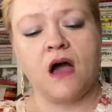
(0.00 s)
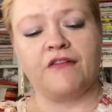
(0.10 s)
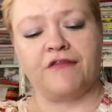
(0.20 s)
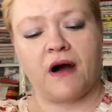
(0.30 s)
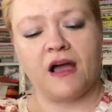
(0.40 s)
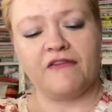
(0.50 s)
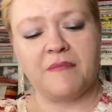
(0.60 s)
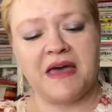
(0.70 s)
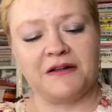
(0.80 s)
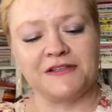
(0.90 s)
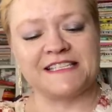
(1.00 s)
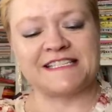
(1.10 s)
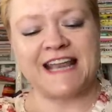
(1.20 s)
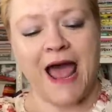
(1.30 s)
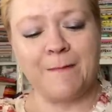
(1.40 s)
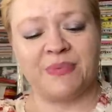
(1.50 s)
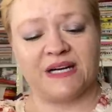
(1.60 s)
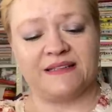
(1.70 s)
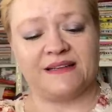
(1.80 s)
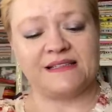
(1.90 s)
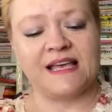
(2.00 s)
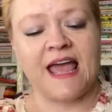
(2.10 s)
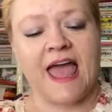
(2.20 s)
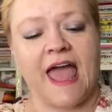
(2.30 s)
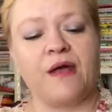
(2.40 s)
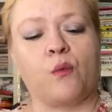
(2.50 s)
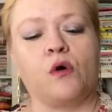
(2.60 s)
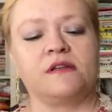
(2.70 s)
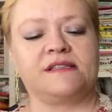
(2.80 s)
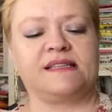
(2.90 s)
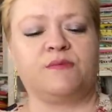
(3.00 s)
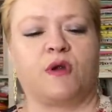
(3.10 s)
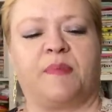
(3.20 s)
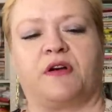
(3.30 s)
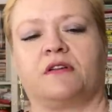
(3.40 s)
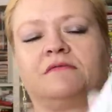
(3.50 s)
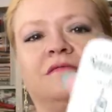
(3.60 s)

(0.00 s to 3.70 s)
five metal snap buttons, and one seam ripper.